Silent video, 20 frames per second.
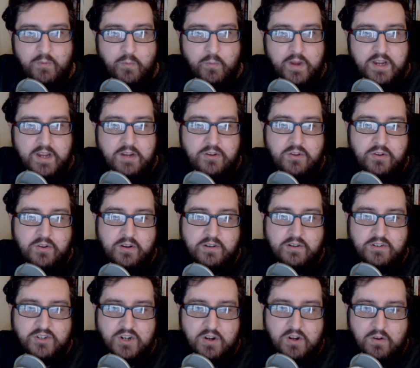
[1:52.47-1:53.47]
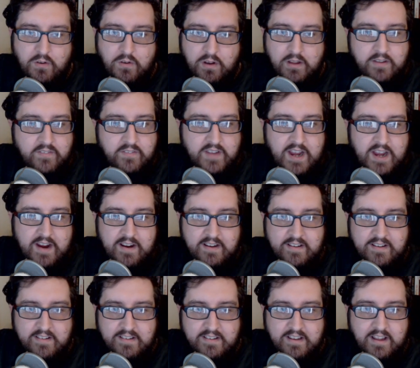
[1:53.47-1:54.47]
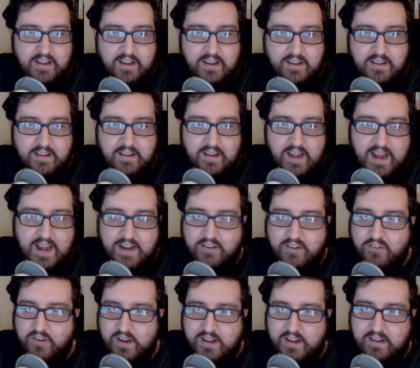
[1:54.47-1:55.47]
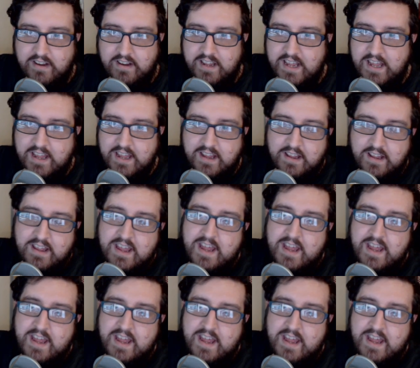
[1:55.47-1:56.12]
where you took control of characters like Andriel here